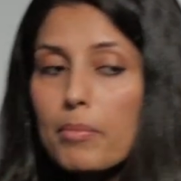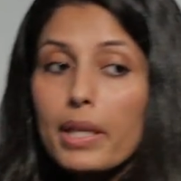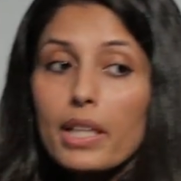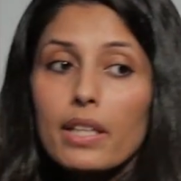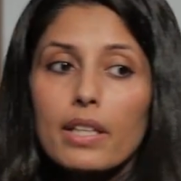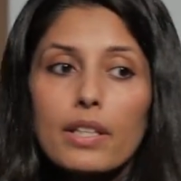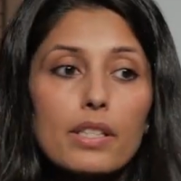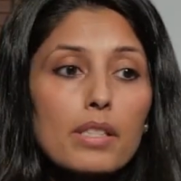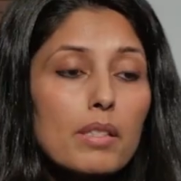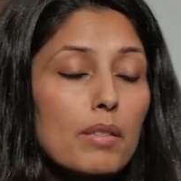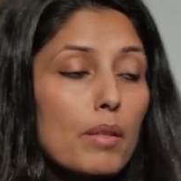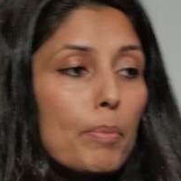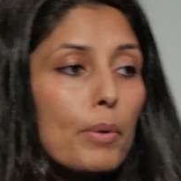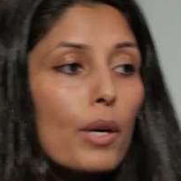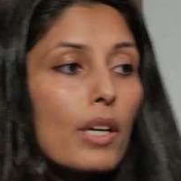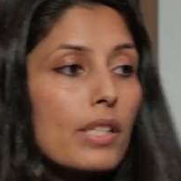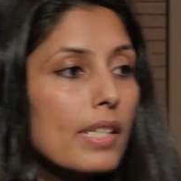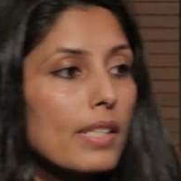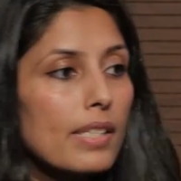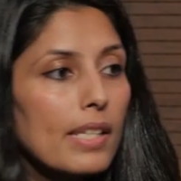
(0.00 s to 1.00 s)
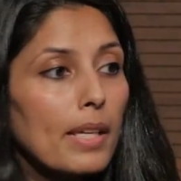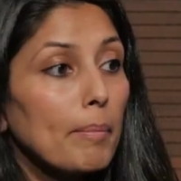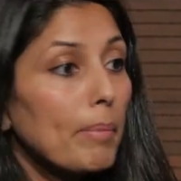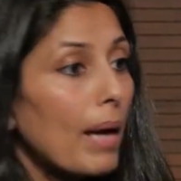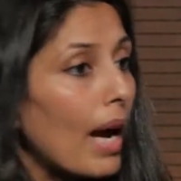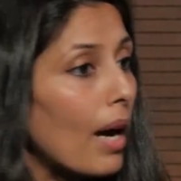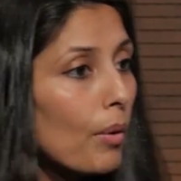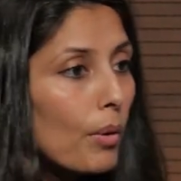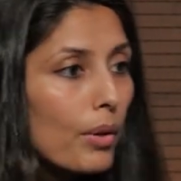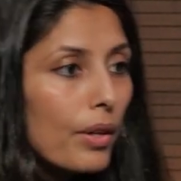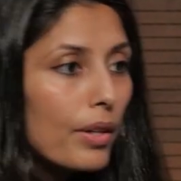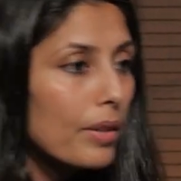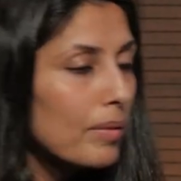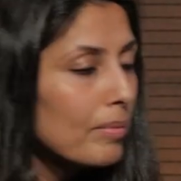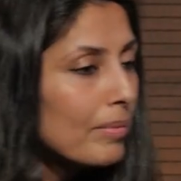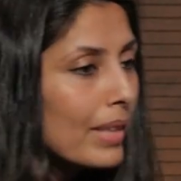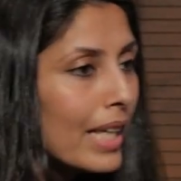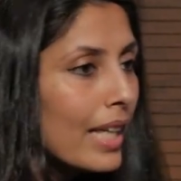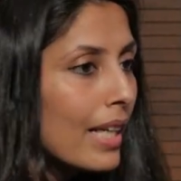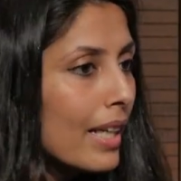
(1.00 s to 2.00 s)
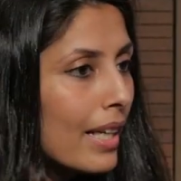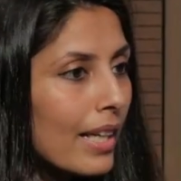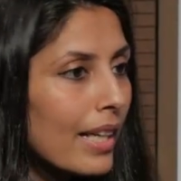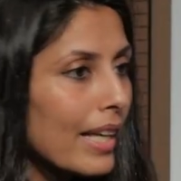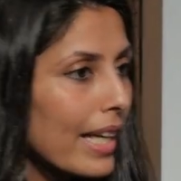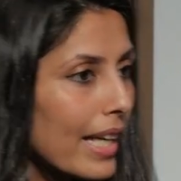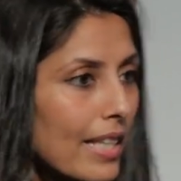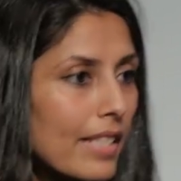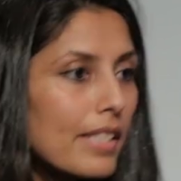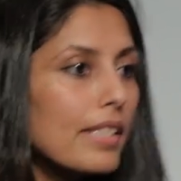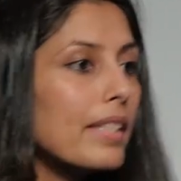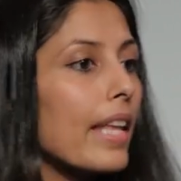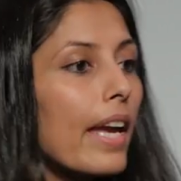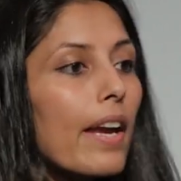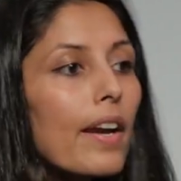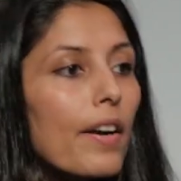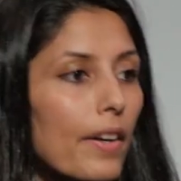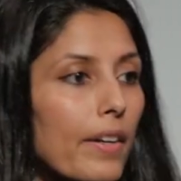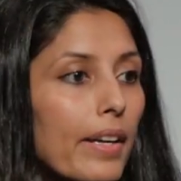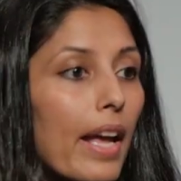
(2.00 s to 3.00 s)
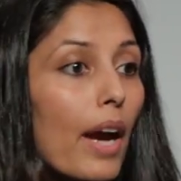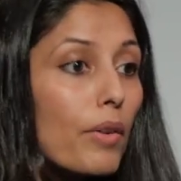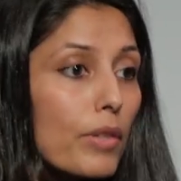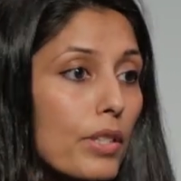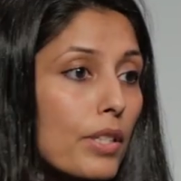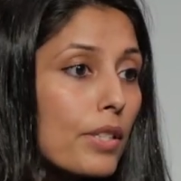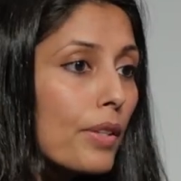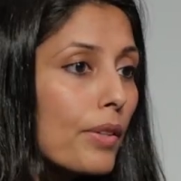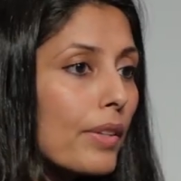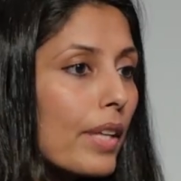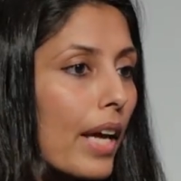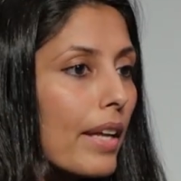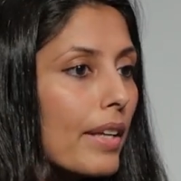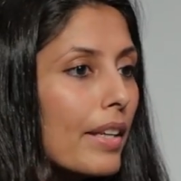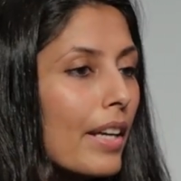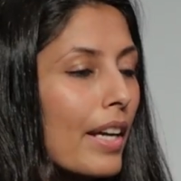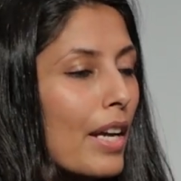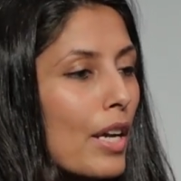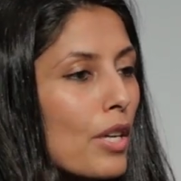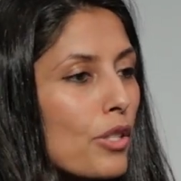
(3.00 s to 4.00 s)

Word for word: because the processing power is there now to do that.